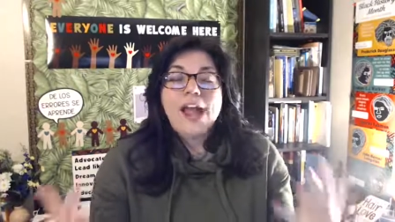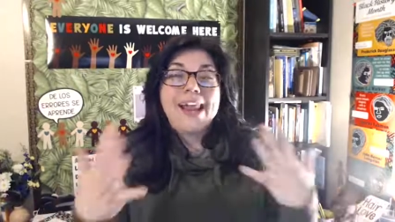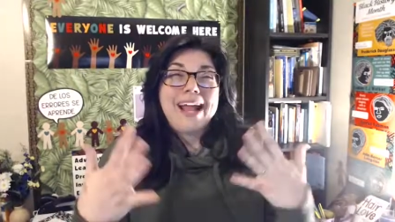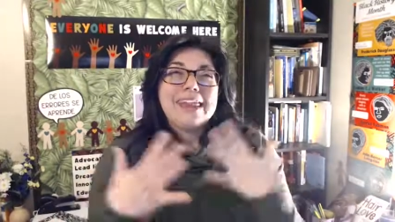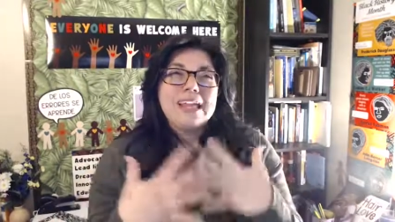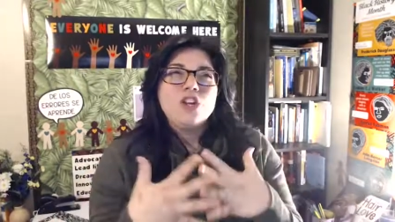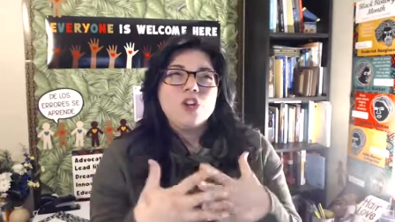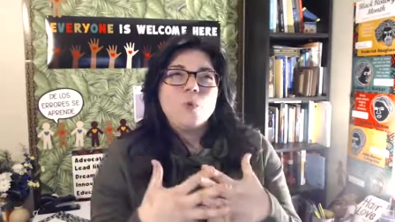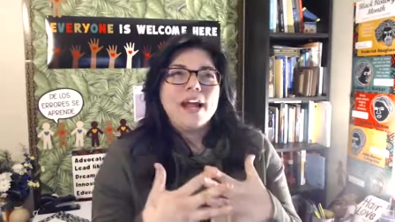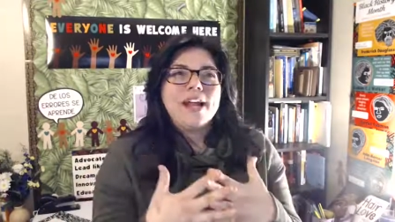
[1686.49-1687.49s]
And I think,
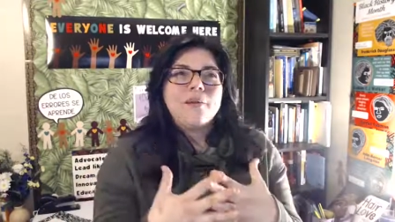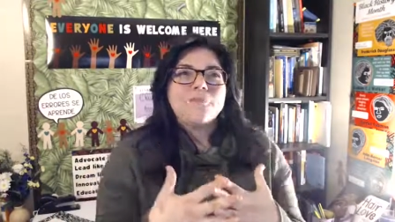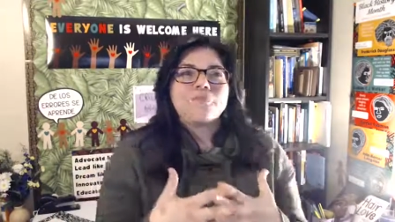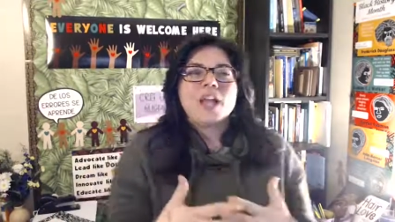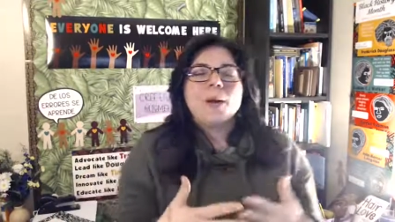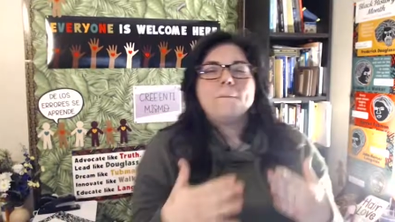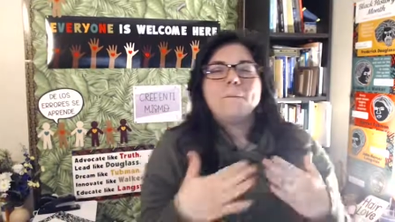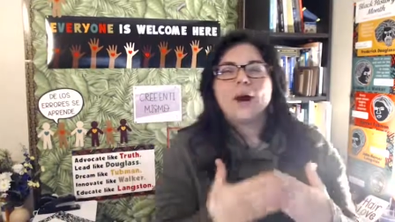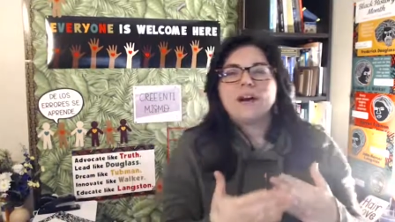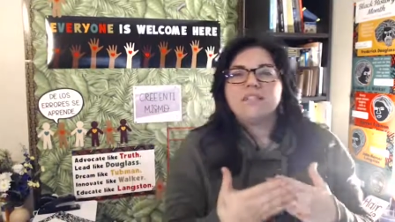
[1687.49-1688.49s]
you know what?
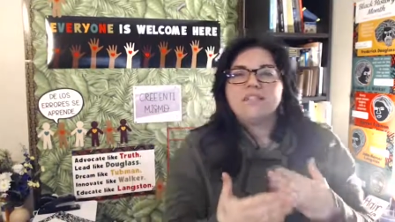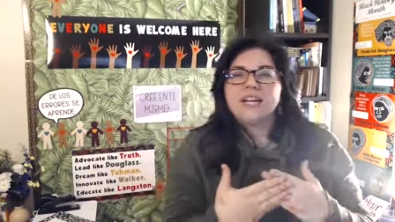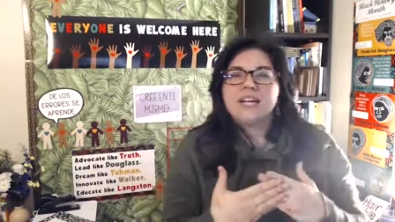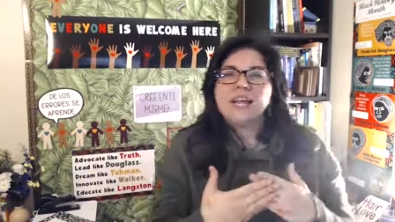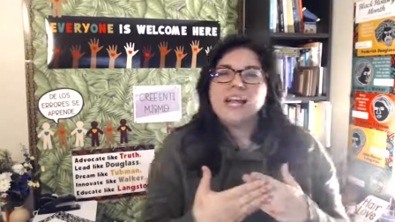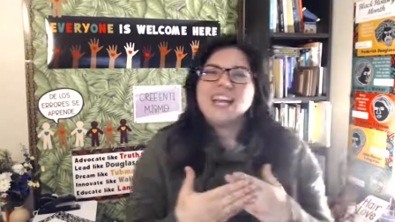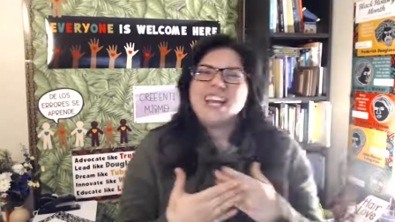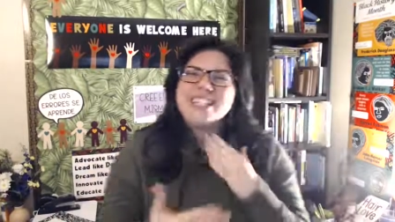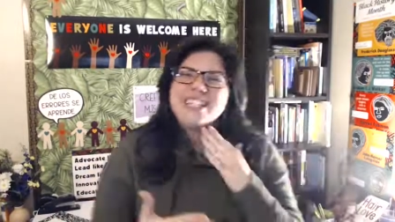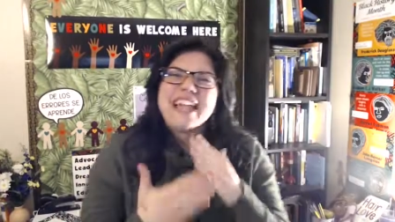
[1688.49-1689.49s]
Part of it
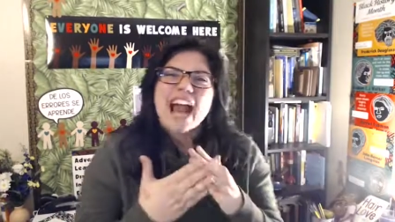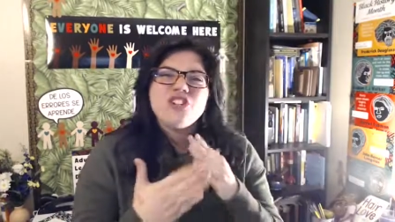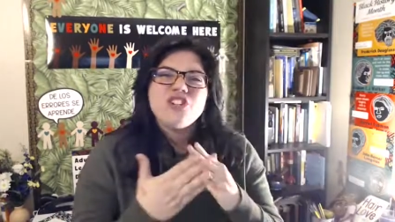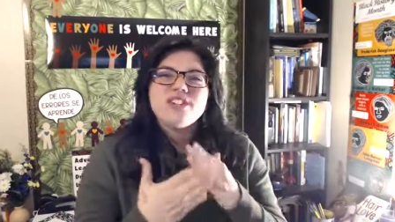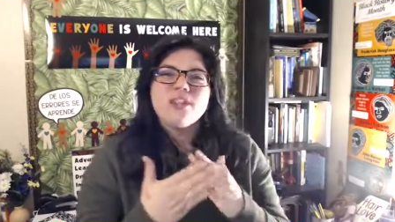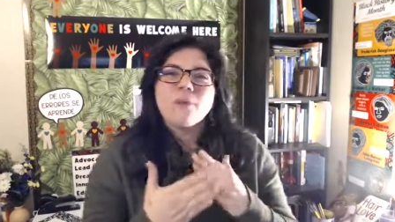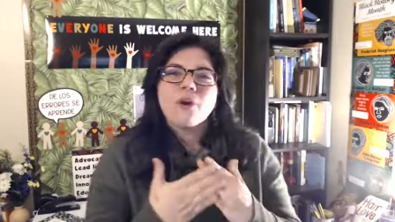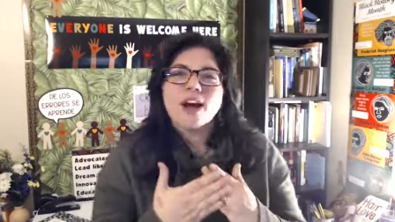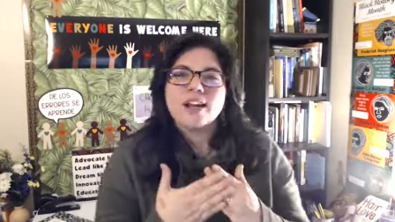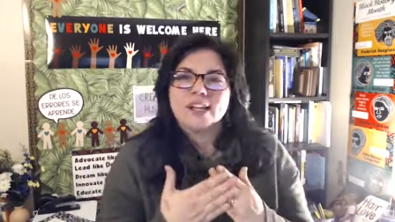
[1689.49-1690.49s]
is not just the
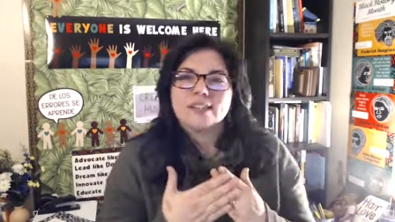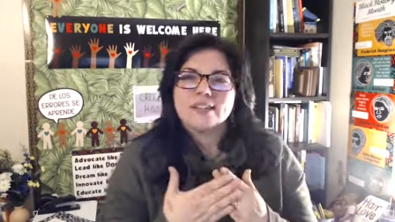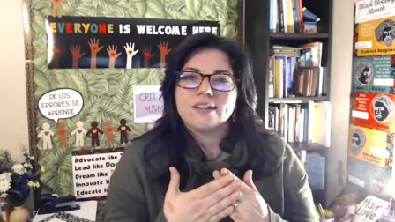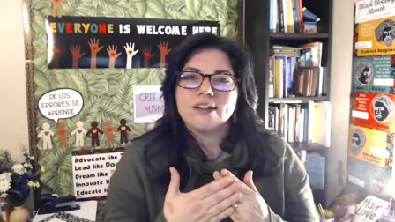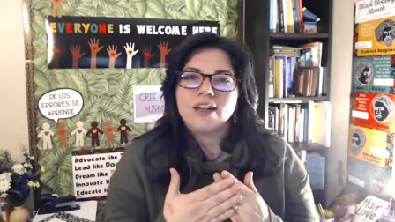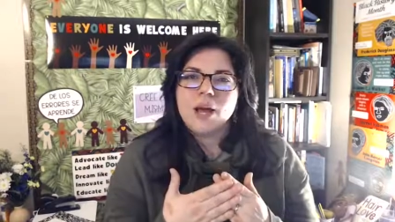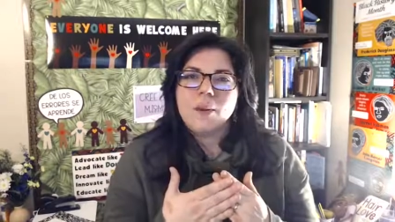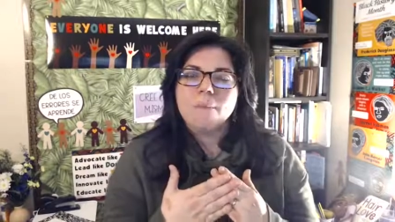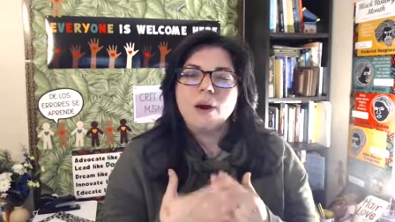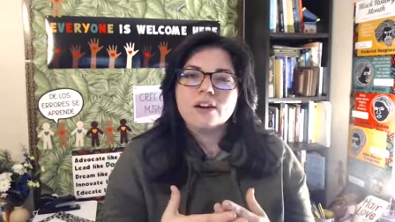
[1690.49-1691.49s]
product.
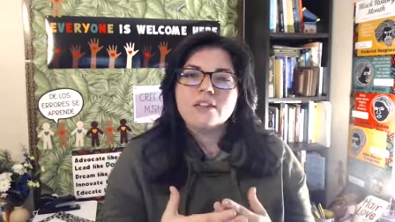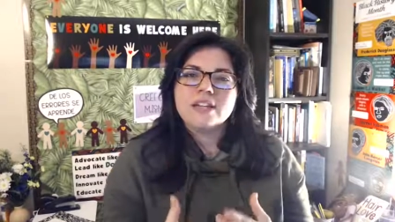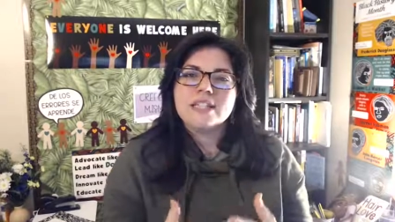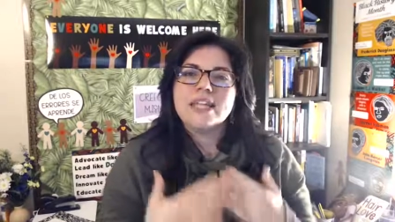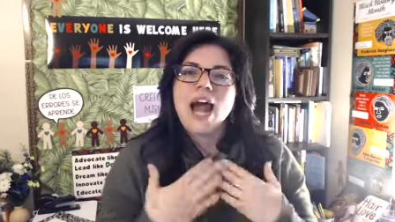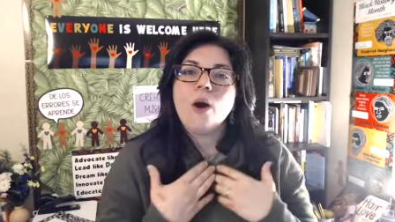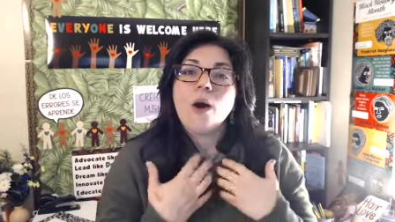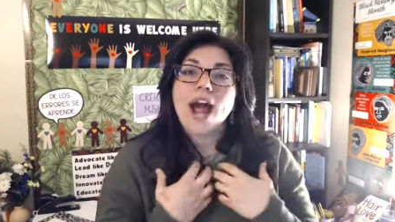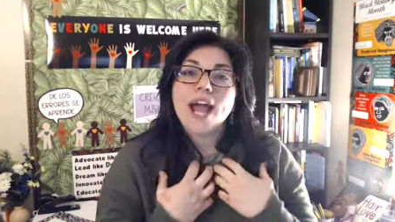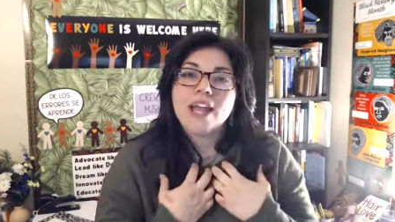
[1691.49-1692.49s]
Part of it is
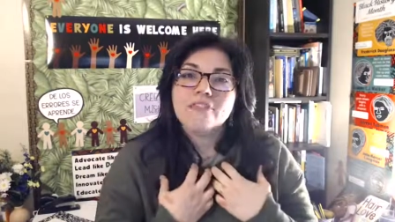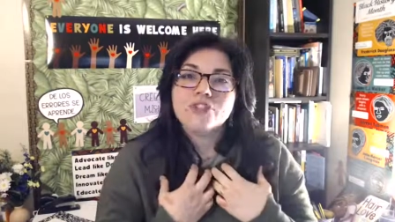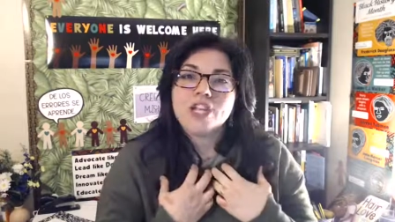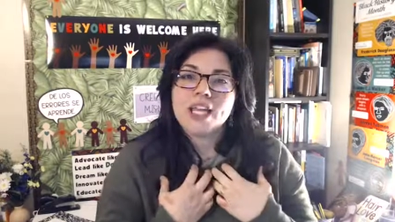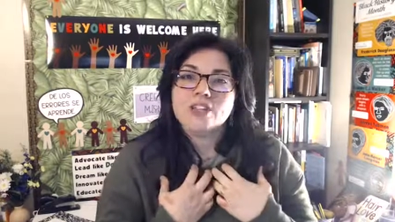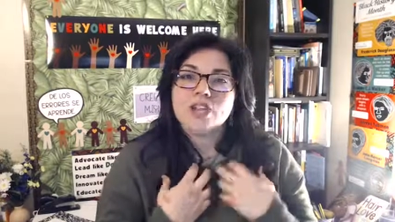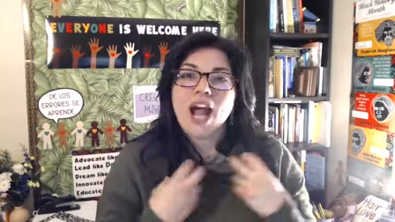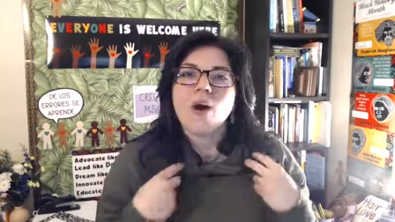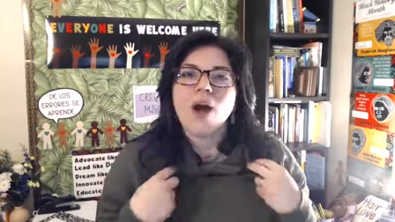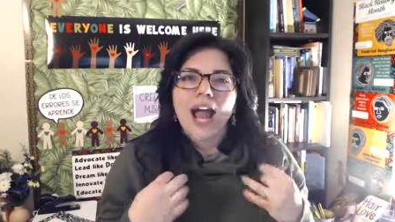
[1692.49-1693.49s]
how I have changed,
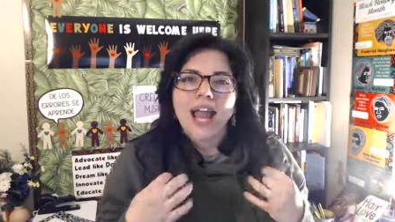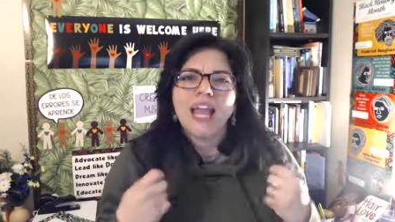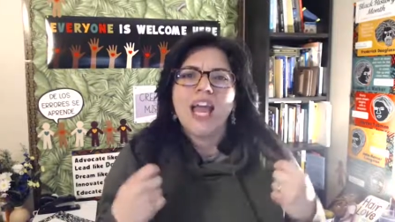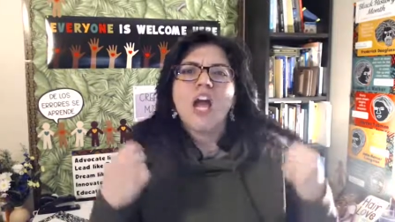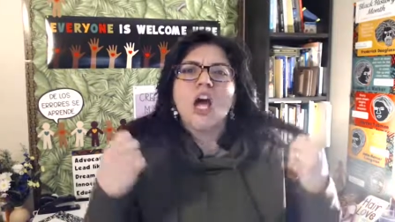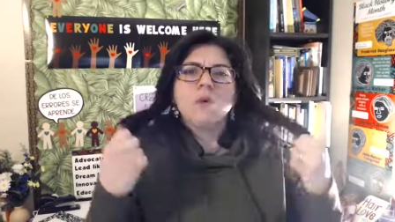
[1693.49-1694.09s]
how I